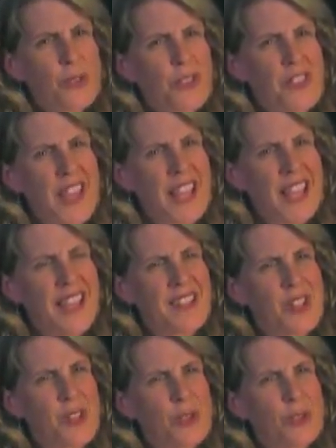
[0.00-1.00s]
thing,
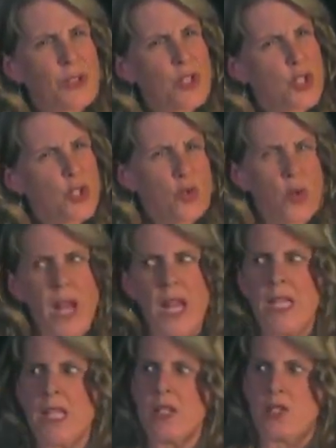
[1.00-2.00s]
another
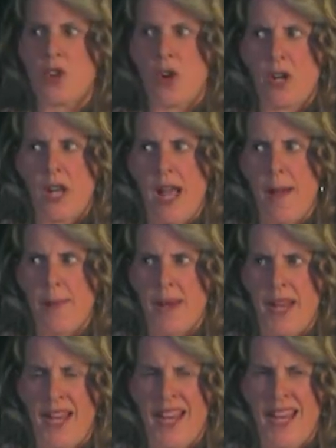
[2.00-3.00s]
strain that started
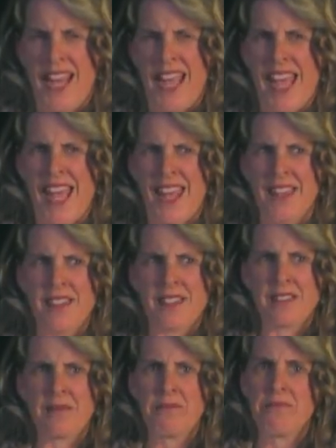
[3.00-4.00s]
happening, and
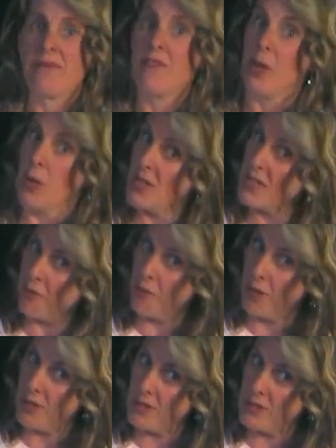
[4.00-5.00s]
very
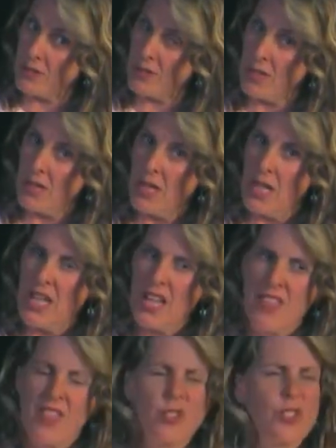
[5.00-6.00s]
different.
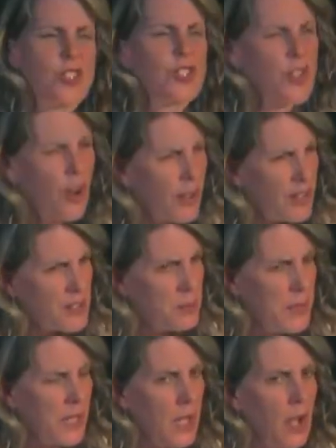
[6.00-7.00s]
There started to
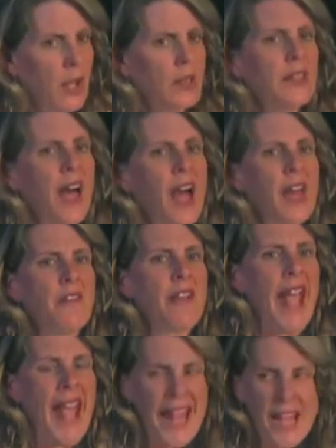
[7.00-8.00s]
be a lot of
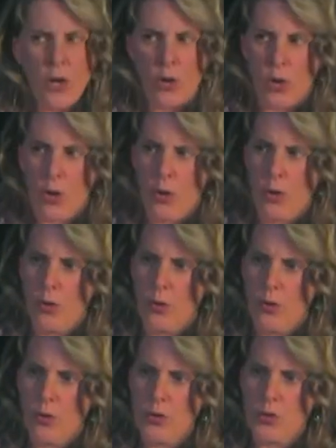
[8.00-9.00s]
anger
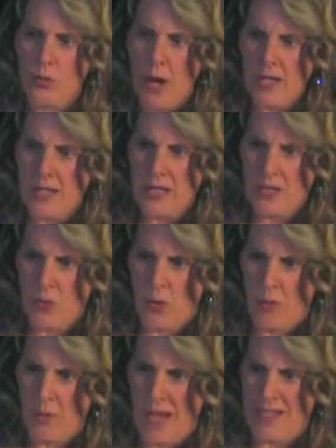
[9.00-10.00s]
directed
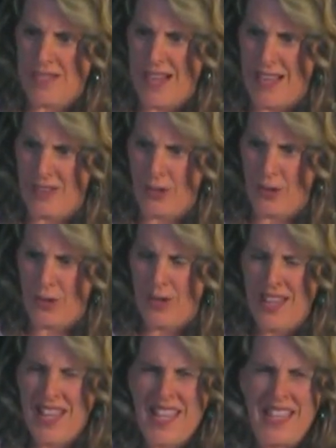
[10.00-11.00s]
toward my Tyler.
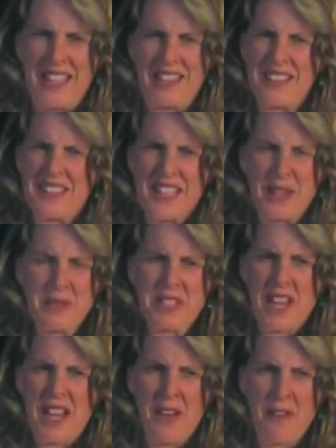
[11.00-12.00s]
It was
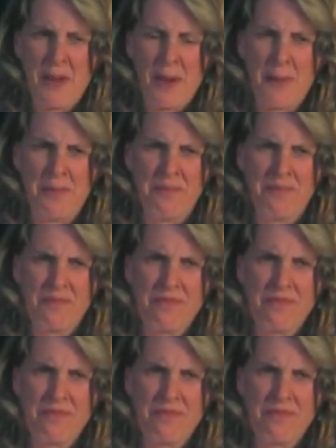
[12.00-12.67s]
kind of,